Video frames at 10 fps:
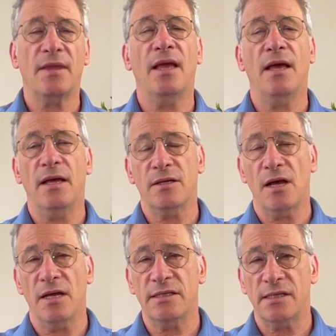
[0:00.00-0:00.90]
and
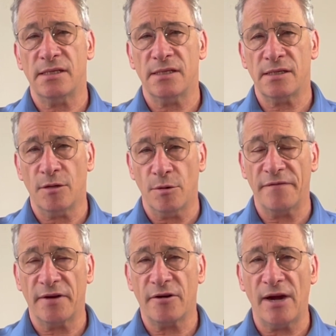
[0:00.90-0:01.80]
causes this
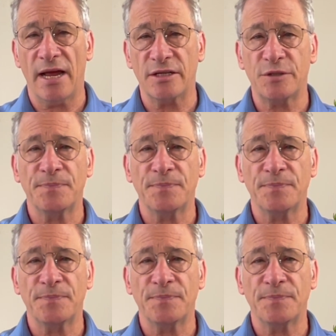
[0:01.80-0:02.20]
horrific crash.